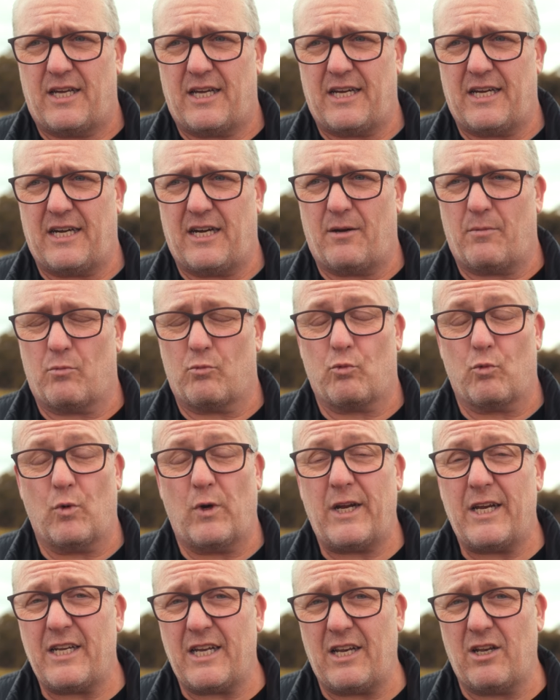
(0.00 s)

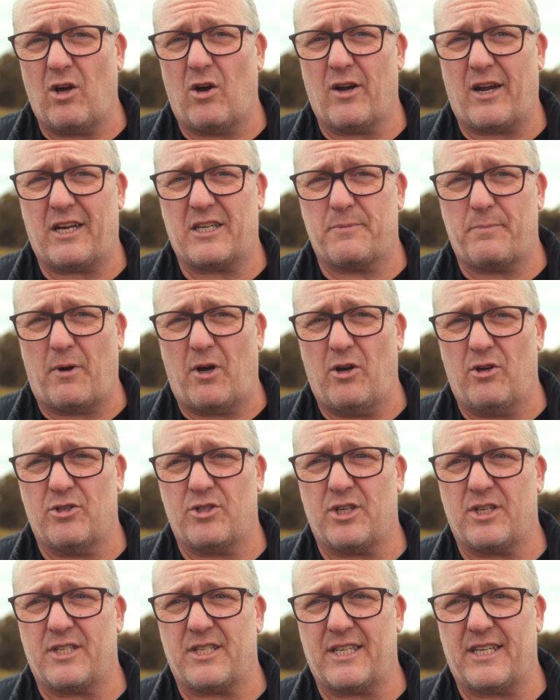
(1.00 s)
really long
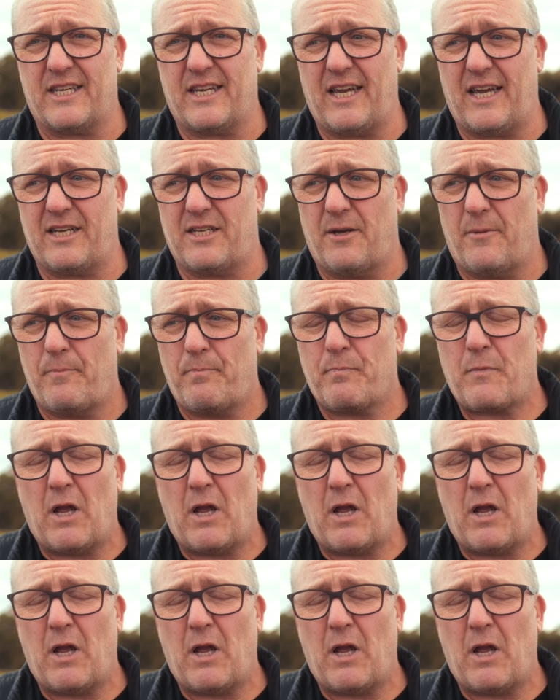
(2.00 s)
exposures and get